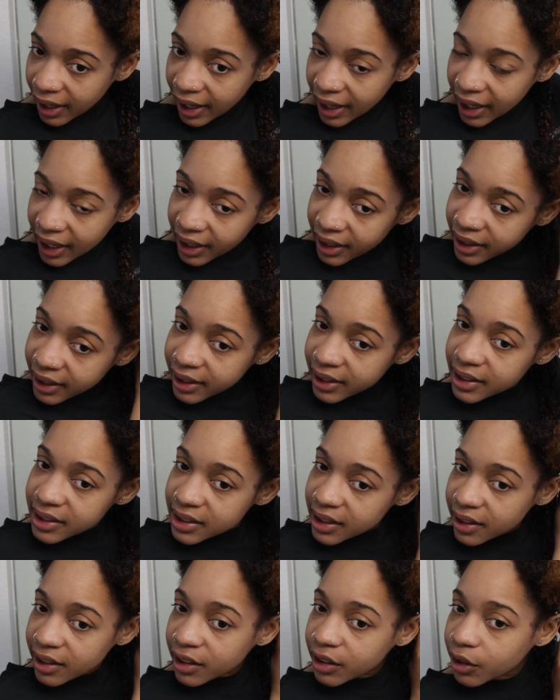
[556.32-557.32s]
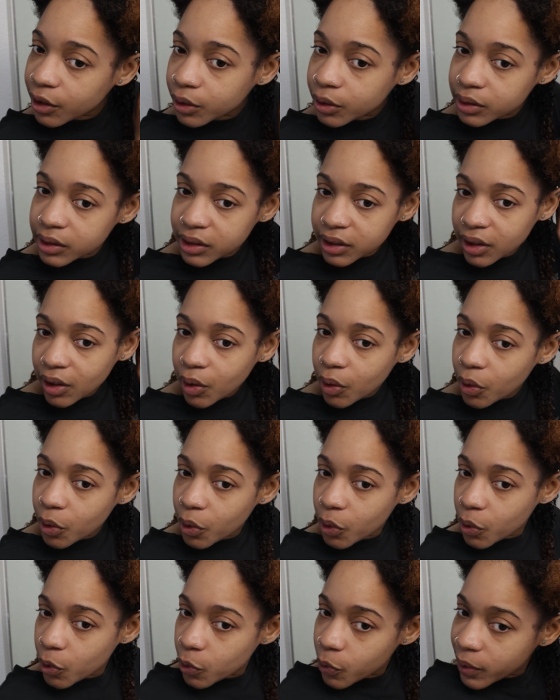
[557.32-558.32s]
and the girls are
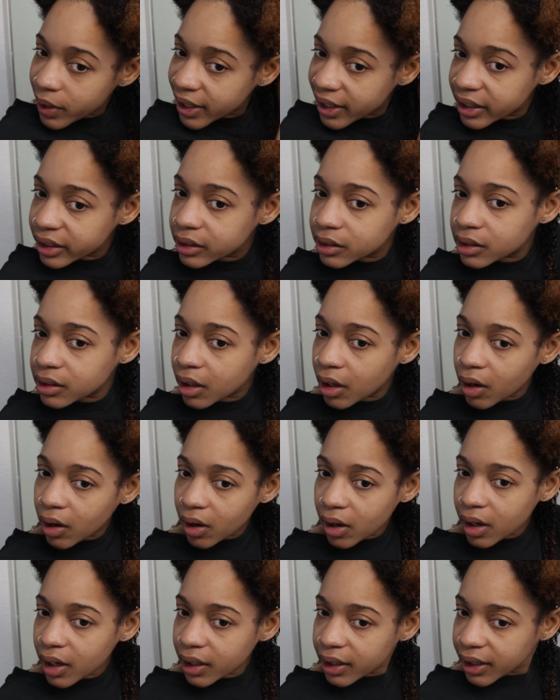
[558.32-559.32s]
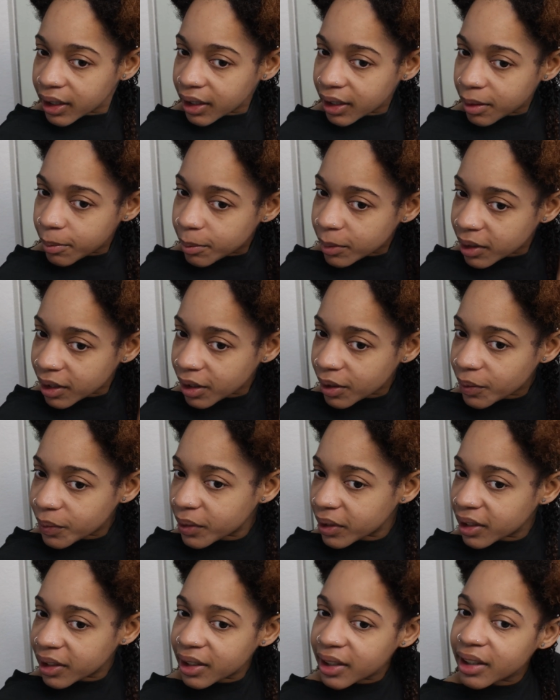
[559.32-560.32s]
always talking about
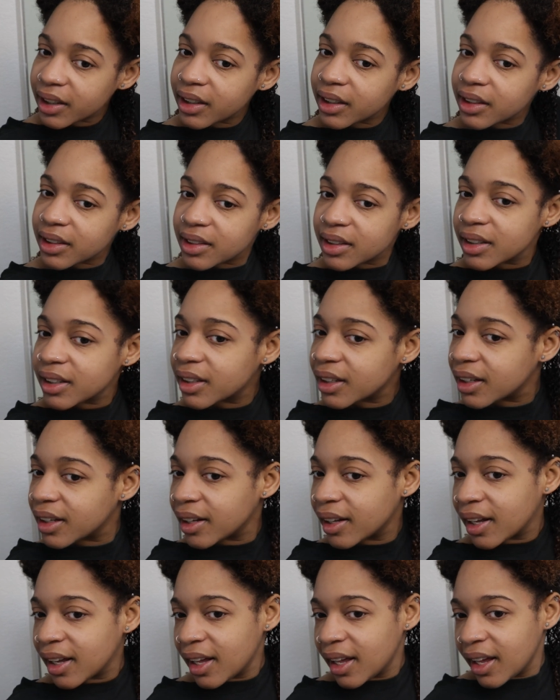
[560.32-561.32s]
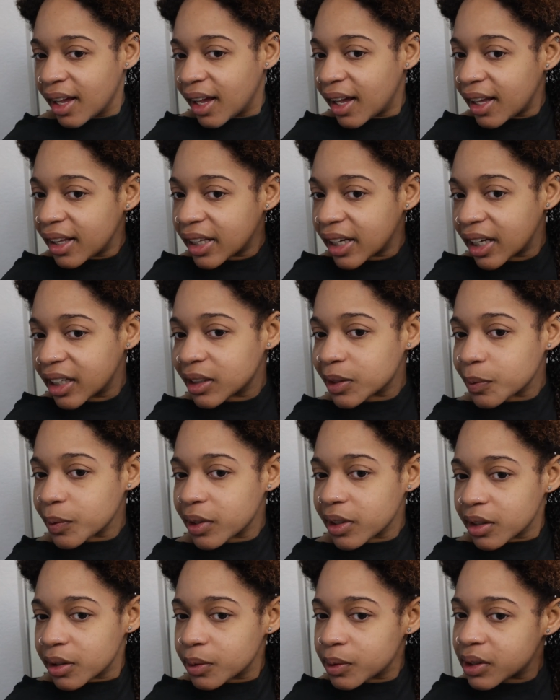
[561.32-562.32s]
it. And that's one
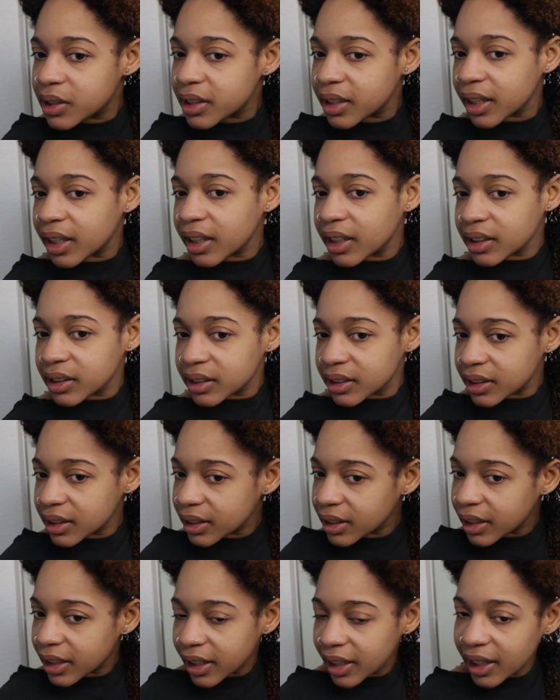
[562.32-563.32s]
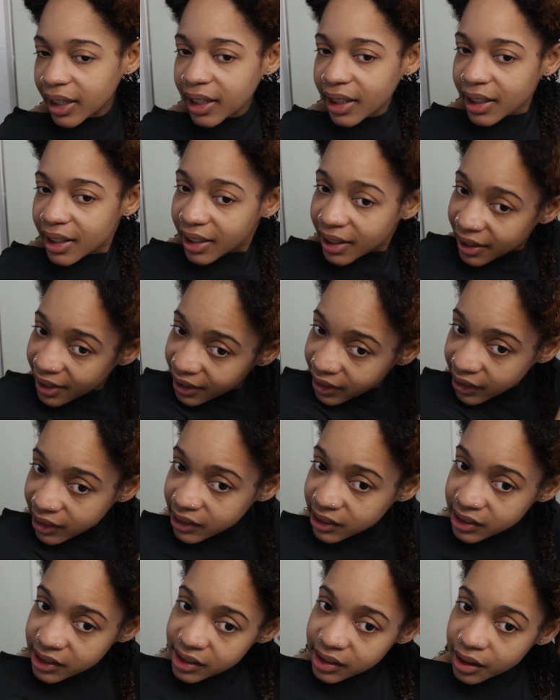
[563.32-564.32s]
of those things that like
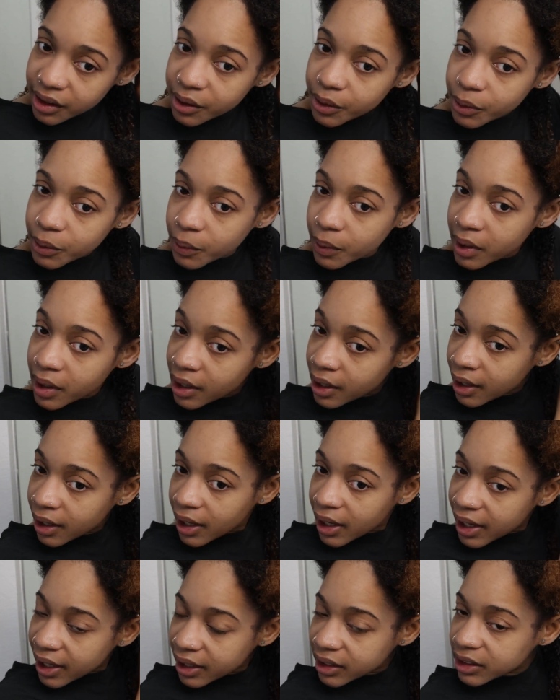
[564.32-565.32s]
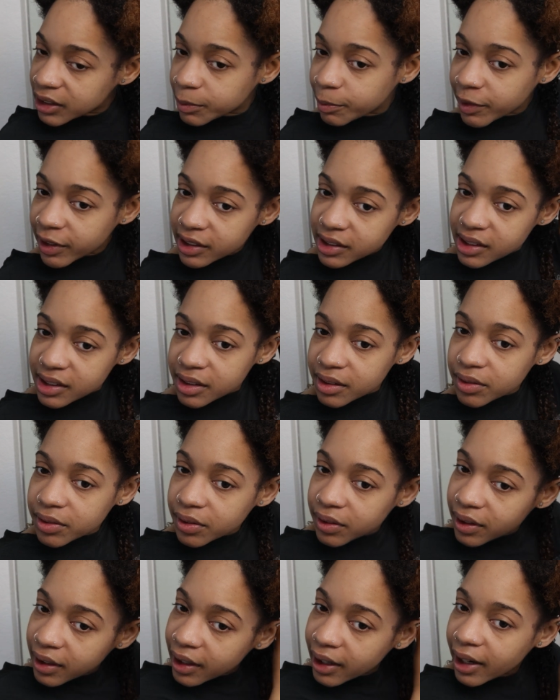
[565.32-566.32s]
is so expensive
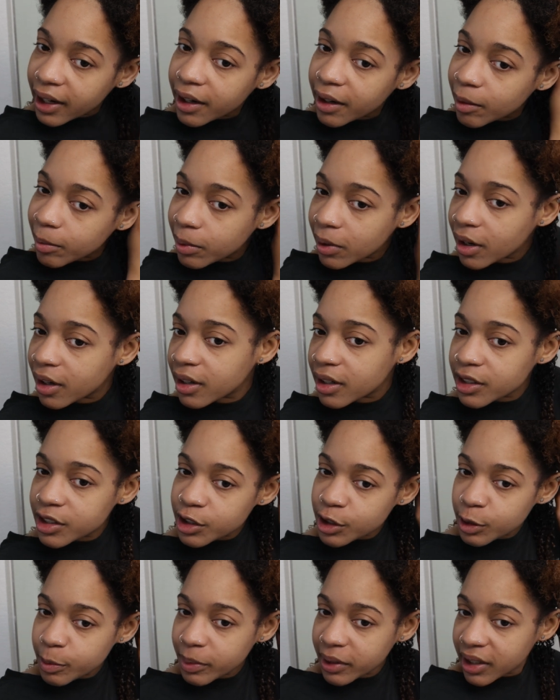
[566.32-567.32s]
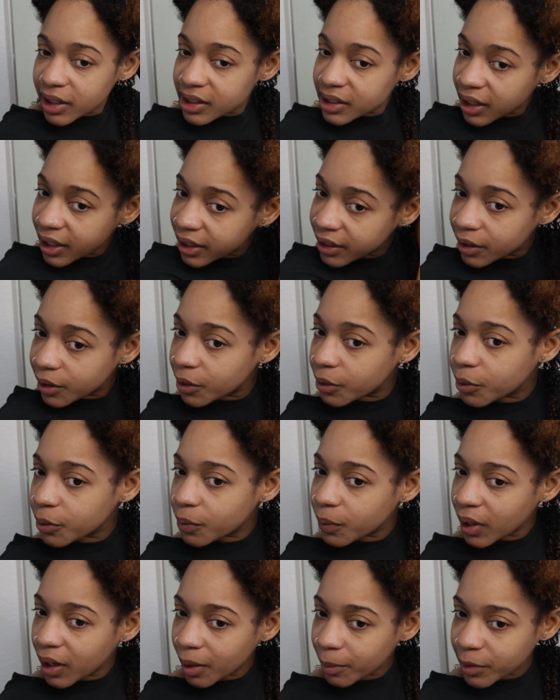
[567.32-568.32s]
for a hair product just because I
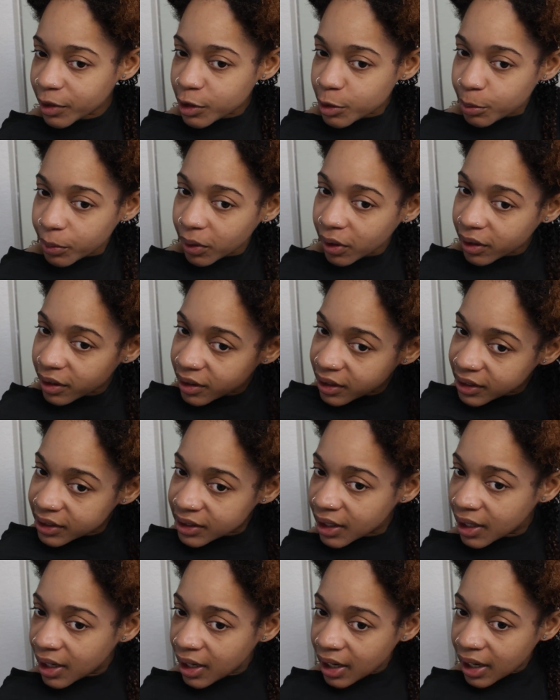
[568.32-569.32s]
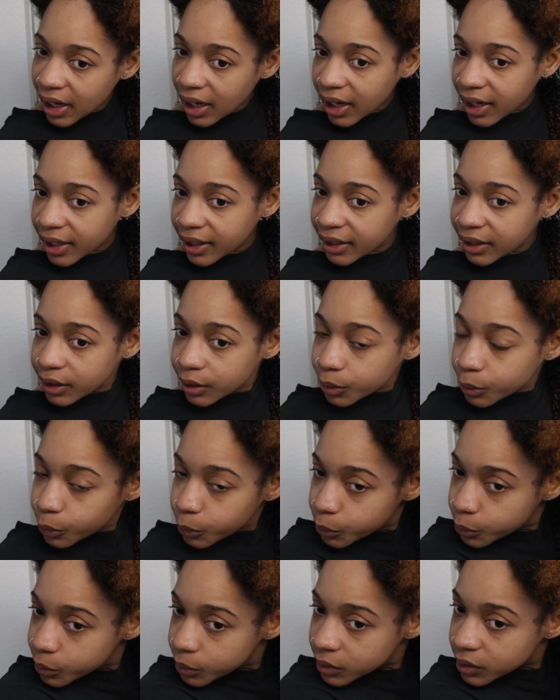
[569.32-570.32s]
know how much product I
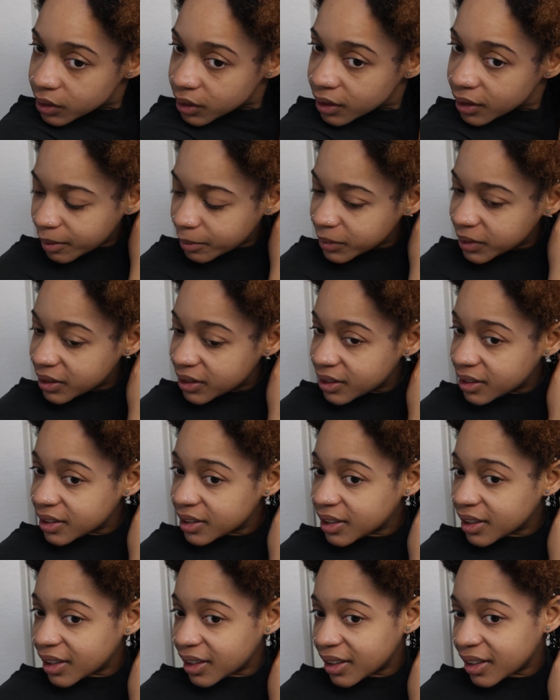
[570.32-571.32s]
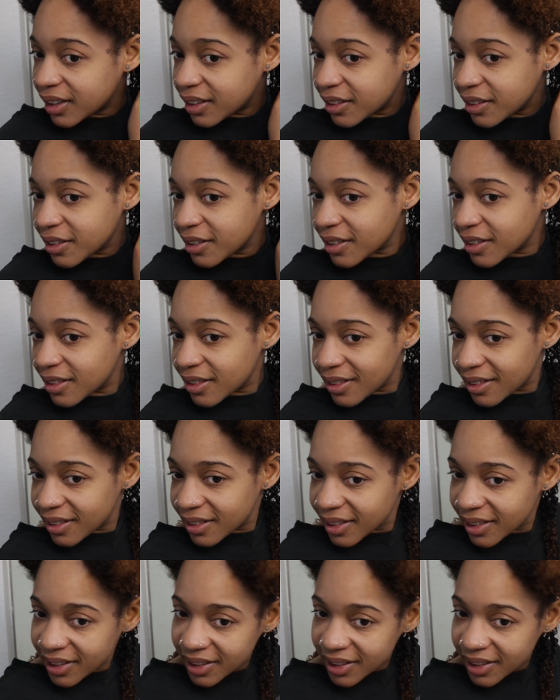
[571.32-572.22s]
use. I'm scared,